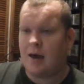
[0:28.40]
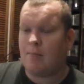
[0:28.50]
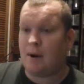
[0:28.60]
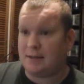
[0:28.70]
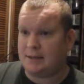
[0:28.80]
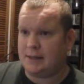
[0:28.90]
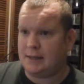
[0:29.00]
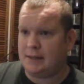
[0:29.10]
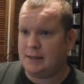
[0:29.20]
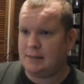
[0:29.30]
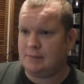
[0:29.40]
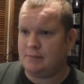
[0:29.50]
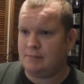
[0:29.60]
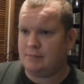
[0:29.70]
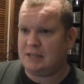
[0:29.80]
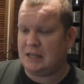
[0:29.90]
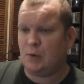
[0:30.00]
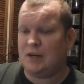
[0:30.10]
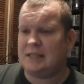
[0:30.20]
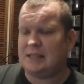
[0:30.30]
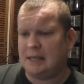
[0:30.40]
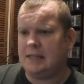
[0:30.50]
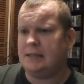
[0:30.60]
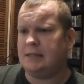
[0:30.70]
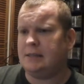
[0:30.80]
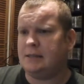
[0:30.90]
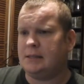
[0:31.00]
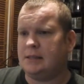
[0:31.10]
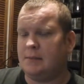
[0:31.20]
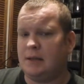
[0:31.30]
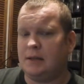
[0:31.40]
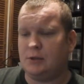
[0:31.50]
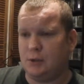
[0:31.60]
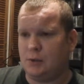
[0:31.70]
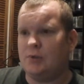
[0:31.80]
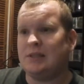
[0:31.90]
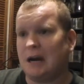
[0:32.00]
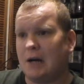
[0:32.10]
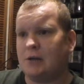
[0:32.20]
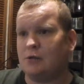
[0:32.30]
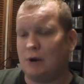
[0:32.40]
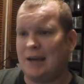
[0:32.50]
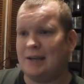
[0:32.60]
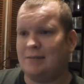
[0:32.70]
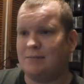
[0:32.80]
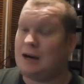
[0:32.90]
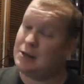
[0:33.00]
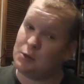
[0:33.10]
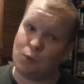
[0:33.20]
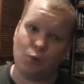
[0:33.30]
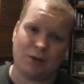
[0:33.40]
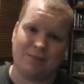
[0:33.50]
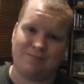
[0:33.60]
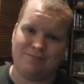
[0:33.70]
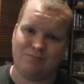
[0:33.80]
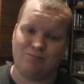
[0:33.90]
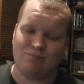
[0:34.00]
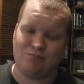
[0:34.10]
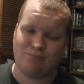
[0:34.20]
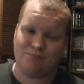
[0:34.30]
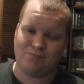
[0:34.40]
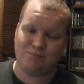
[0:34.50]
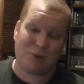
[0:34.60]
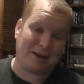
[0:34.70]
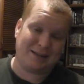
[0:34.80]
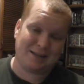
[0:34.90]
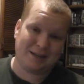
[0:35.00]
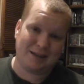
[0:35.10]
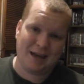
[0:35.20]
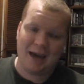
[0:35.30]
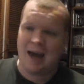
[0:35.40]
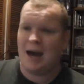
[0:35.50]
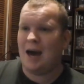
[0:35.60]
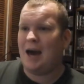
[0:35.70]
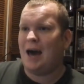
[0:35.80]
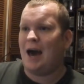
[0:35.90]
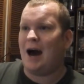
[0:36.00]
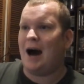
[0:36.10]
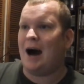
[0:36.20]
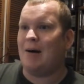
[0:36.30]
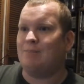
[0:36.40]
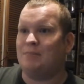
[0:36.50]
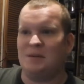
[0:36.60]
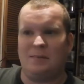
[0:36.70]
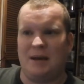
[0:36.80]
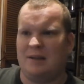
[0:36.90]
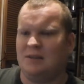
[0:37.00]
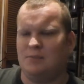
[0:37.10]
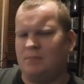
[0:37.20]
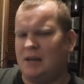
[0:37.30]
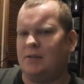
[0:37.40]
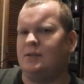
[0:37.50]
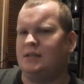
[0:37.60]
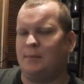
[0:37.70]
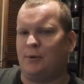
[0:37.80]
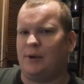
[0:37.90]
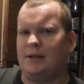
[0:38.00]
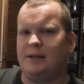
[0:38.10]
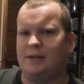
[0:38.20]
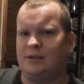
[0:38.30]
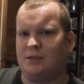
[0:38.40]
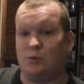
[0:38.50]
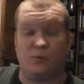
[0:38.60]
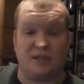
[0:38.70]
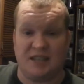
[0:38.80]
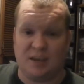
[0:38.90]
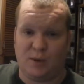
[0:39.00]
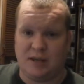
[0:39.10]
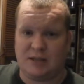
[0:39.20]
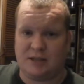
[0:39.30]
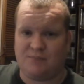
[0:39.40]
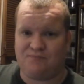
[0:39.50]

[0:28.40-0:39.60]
Basically, Seaquest is similar to Star Trek underwater, basically. About this big submarine called Seaquest.